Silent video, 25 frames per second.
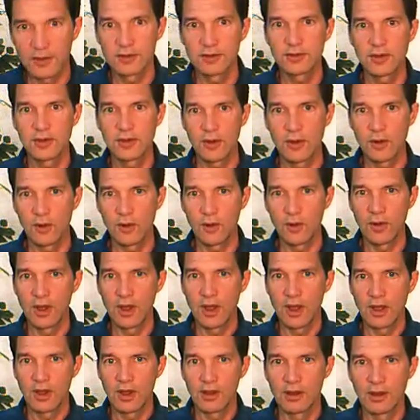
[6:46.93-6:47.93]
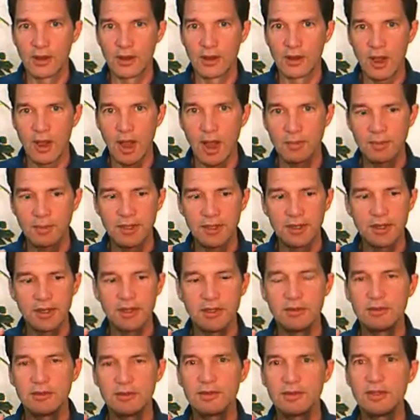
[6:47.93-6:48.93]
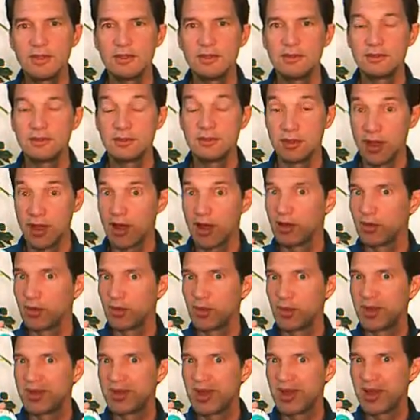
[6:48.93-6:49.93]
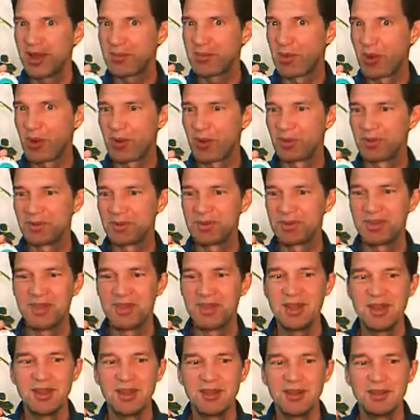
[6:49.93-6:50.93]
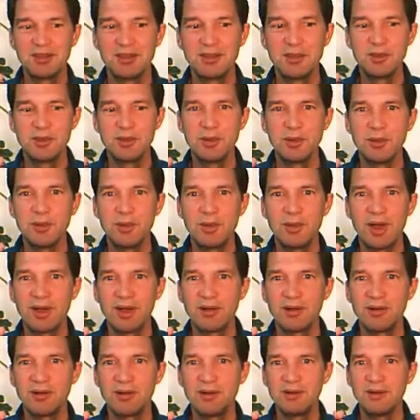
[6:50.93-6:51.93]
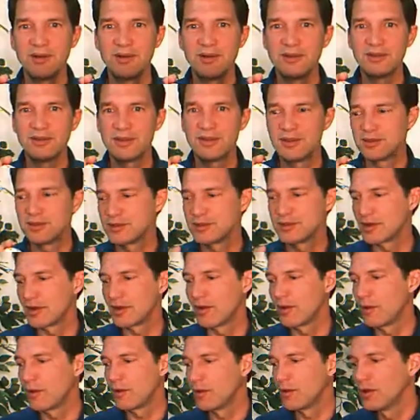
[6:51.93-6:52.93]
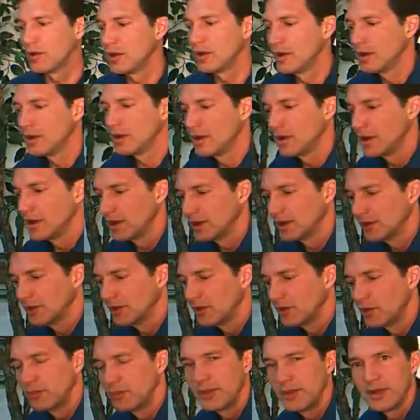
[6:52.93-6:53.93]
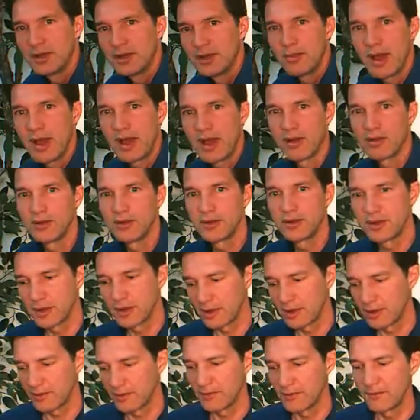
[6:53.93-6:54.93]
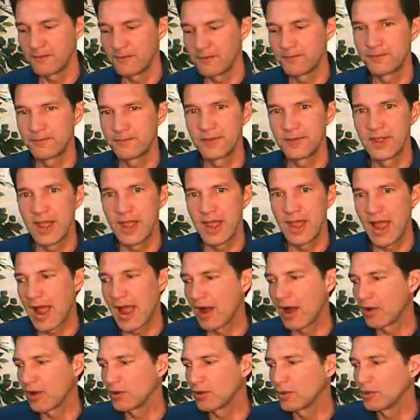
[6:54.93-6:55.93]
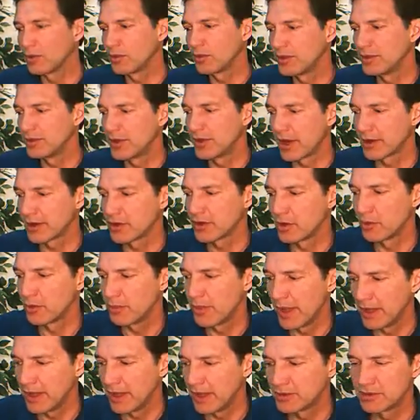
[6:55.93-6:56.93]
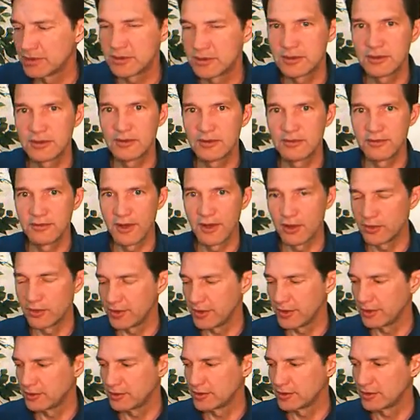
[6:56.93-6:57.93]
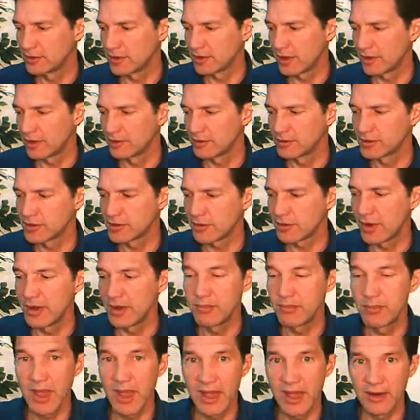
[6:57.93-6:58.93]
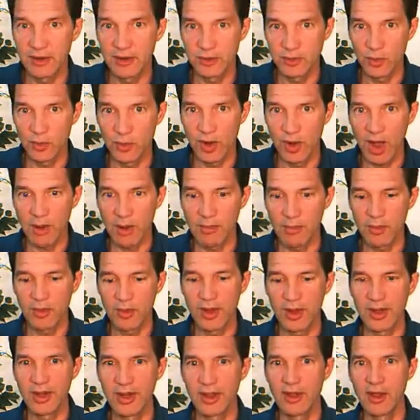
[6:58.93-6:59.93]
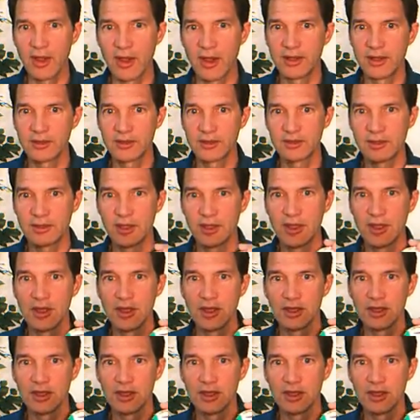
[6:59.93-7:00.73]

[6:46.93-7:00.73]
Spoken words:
So I'm going to use these Halloween eyeballs to show a little bit about how Dr. Bates felt these strain patterns were operating on us.